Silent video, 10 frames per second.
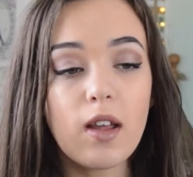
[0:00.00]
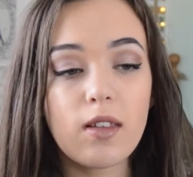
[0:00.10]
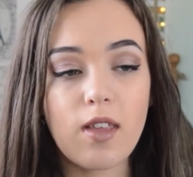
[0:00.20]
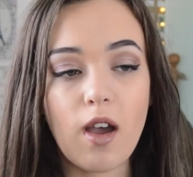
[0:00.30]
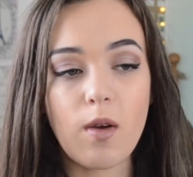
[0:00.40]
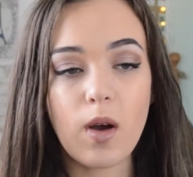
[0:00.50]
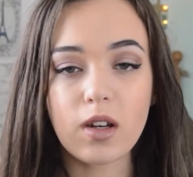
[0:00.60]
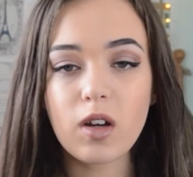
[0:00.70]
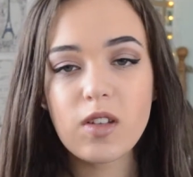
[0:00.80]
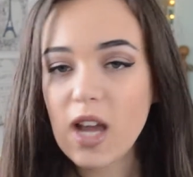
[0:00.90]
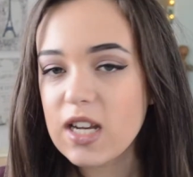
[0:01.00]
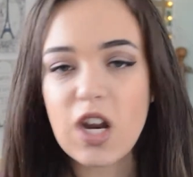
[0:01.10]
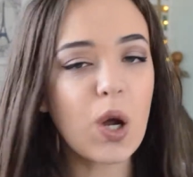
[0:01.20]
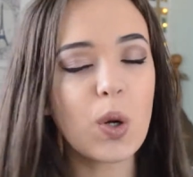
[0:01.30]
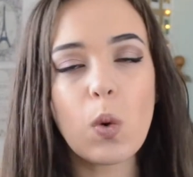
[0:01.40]
so I don't yet
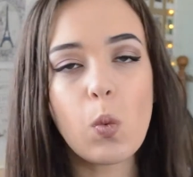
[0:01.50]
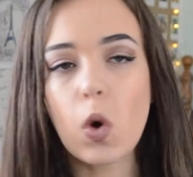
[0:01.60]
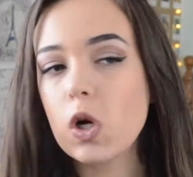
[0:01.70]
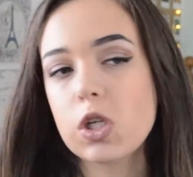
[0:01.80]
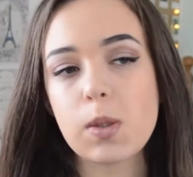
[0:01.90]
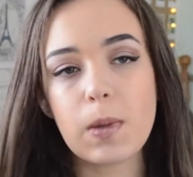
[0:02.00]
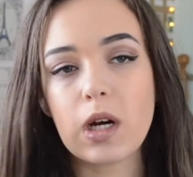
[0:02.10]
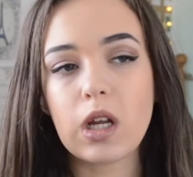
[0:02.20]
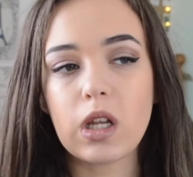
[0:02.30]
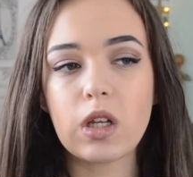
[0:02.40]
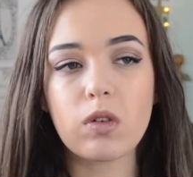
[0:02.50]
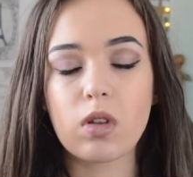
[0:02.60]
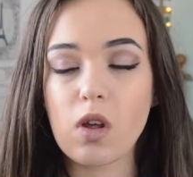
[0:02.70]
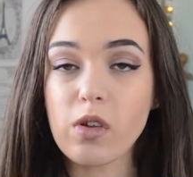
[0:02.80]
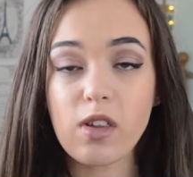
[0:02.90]
know what my
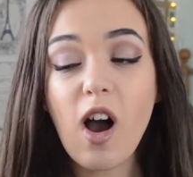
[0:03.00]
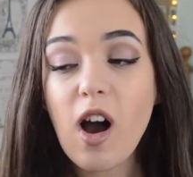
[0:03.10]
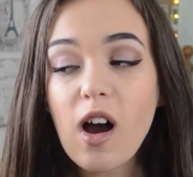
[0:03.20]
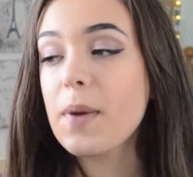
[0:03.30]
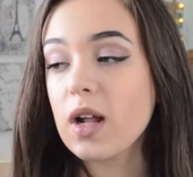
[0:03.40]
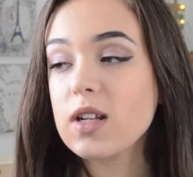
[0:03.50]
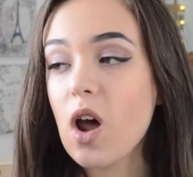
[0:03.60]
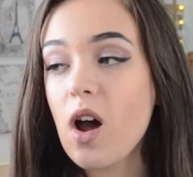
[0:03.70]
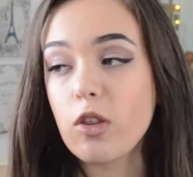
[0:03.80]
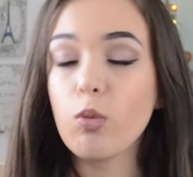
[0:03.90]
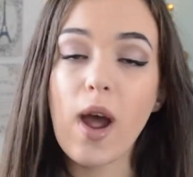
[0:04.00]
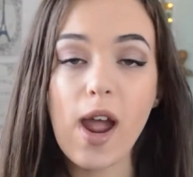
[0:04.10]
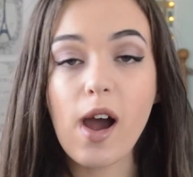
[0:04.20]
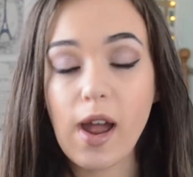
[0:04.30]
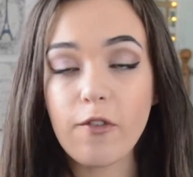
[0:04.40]
results are, but either way
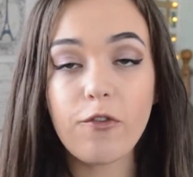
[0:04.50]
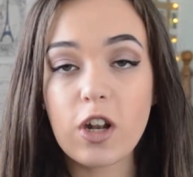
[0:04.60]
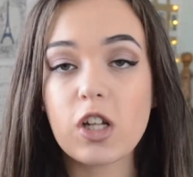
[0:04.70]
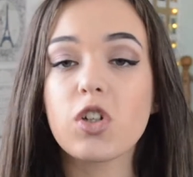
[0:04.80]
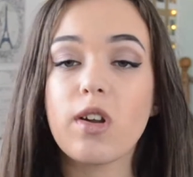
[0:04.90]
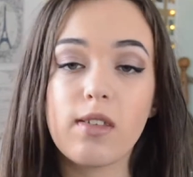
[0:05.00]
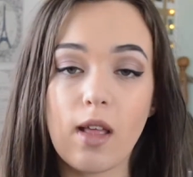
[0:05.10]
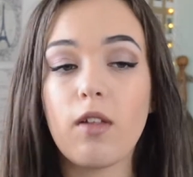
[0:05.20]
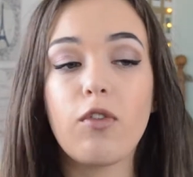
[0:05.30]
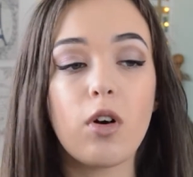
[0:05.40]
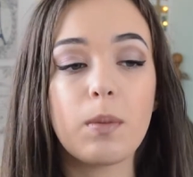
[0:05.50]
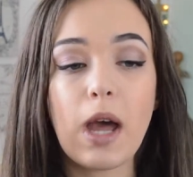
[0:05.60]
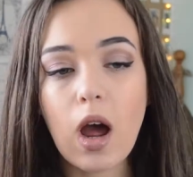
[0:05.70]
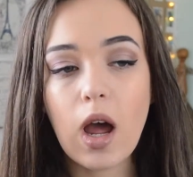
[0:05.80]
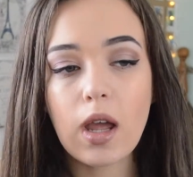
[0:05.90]
I have finished sixth form
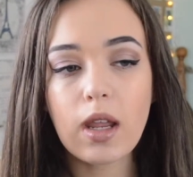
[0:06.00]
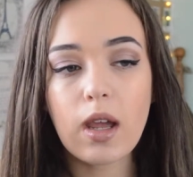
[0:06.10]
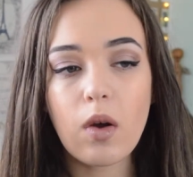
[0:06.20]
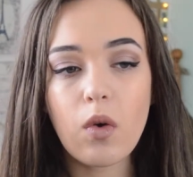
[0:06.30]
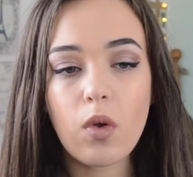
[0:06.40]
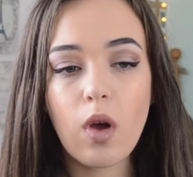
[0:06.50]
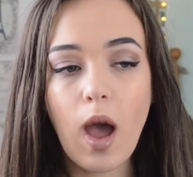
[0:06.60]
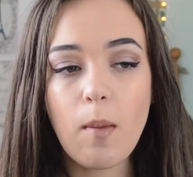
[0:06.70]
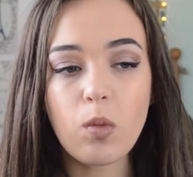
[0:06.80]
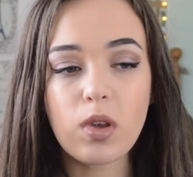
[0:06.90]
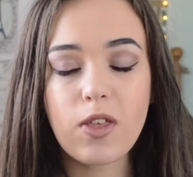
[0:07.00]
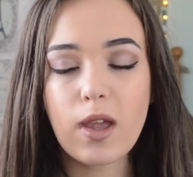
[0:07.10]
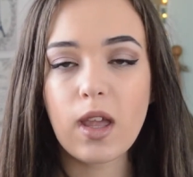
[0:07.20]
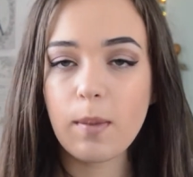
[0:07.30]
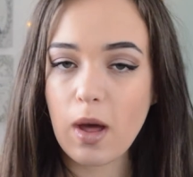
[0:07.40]
now. I was
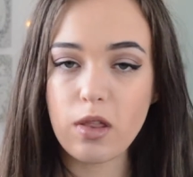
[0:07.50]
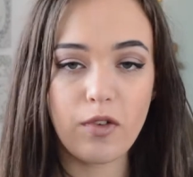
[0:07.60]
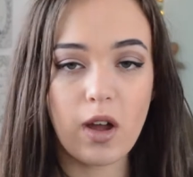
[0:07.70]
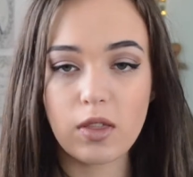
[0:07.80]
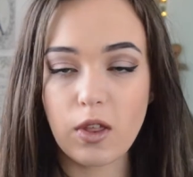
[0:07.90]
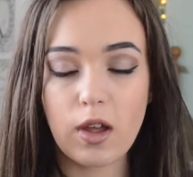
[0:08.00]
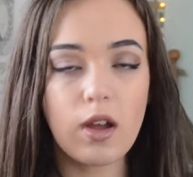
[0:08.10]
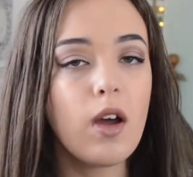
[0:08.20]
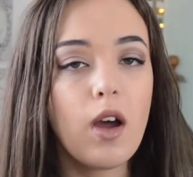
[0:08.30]
thinking about the fact that